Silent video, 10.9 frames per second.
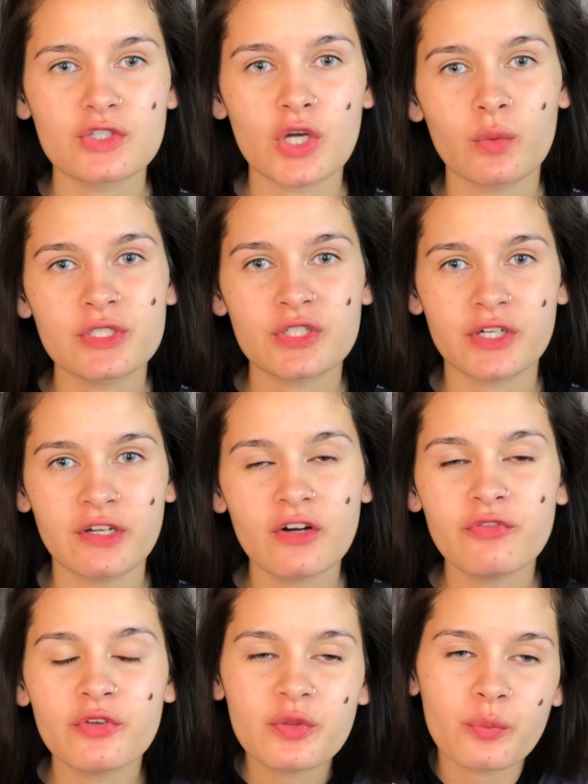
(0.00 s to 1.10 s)
So we're starting
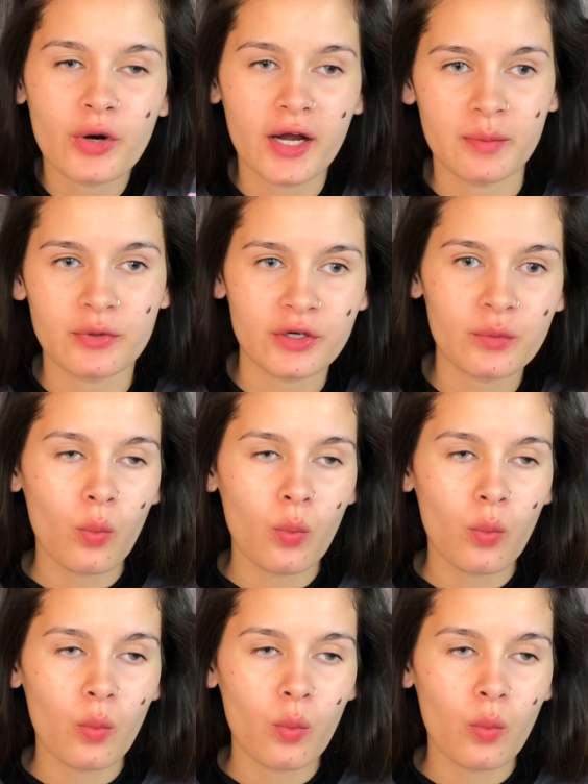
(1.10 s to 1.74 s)
off with primer.